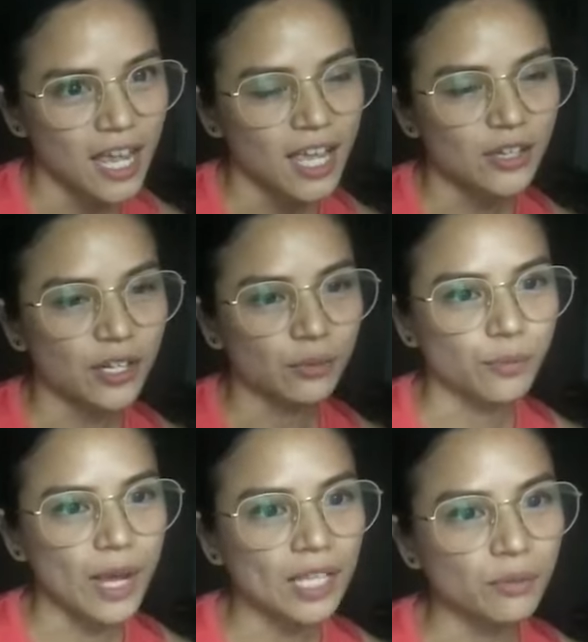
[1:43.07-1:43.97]
Yun.
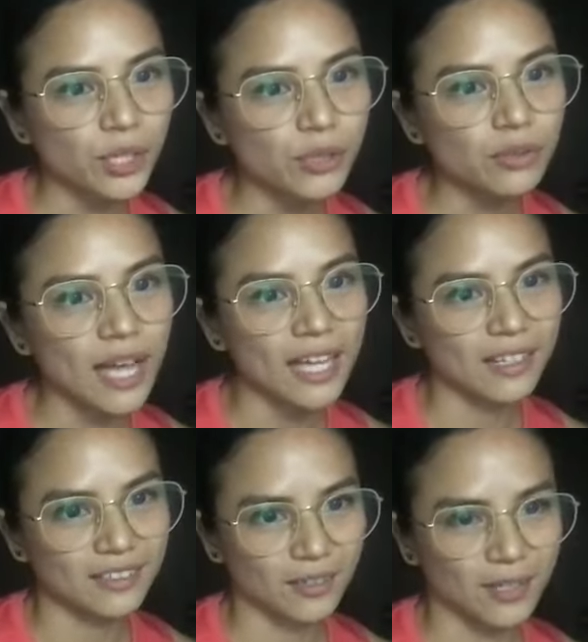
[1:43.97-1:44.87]
When were you
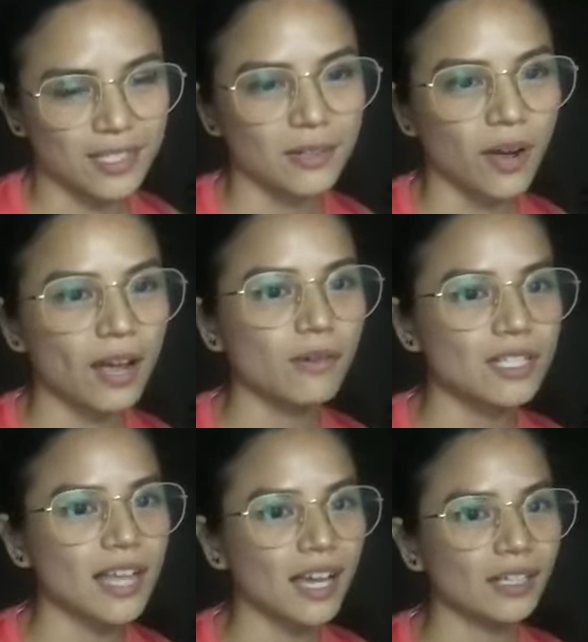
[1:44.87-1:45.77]
diagnosed? So I was
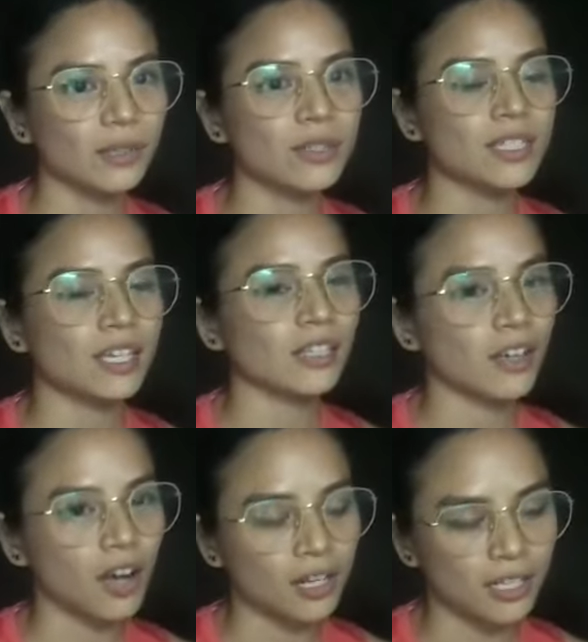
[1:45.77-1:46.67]
diagnosed in
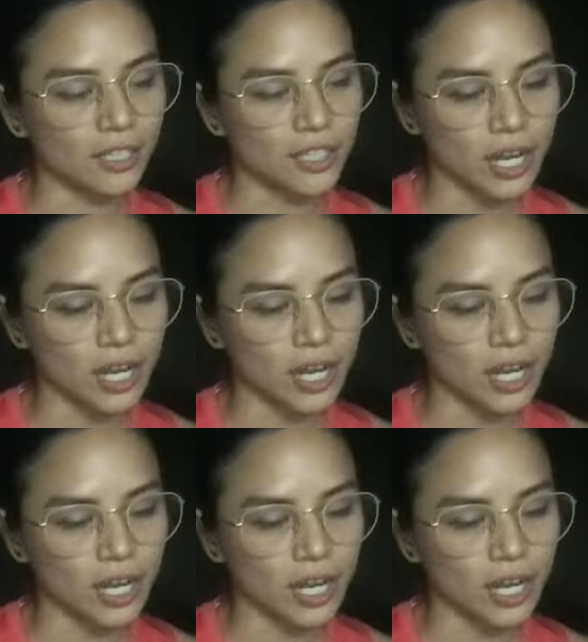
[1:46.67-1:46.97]
college.